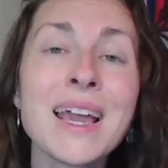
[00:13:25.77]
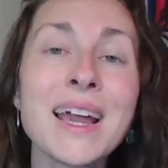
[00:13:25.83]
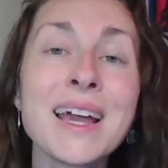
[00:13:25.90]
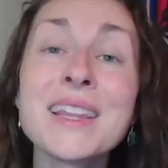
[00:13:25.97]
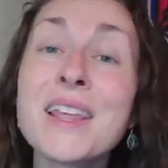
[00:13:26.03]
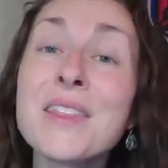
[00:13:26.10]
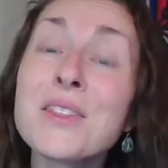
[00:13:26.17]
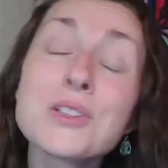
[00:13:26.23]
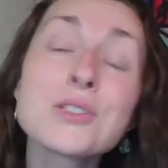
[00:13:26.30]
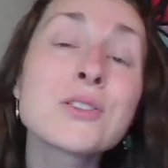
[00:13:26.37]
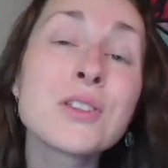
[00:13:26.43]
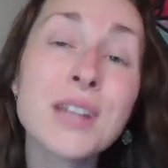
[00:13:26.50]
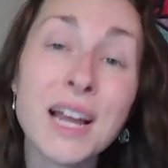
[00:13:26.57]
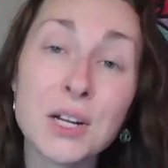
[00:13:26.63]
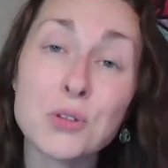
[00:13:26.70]
And then there's
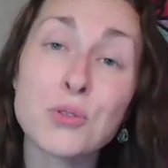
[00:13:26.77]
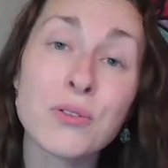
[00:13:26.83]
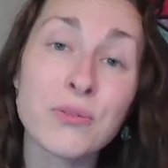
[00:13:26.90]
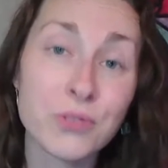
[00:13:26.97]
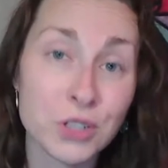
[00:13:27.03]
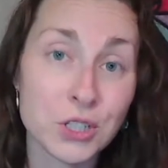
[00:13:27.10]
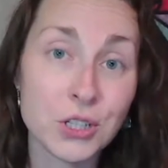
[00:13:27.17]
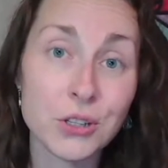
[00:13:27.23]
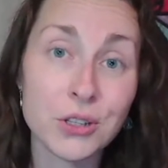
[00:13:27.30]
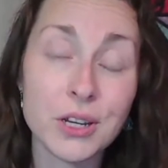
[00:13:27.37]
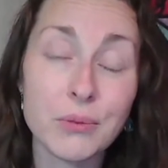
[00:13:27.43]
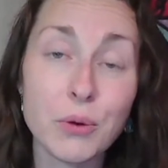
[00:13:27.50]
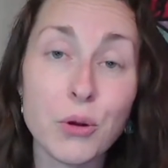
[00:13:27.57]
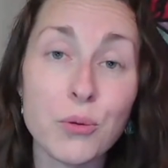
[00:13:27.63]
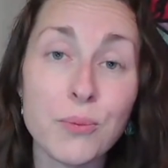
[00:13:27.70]
the Natural
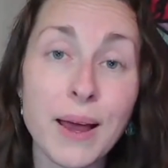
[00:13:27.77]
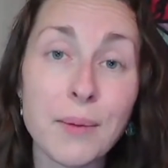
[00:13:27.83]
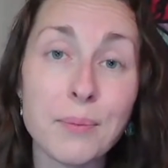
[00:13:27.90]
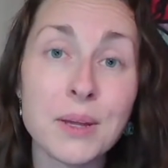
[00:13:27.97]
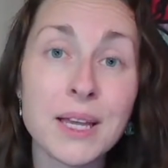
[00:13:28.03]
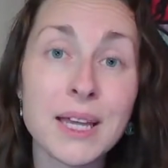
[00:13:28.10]
Fertility Roadmap,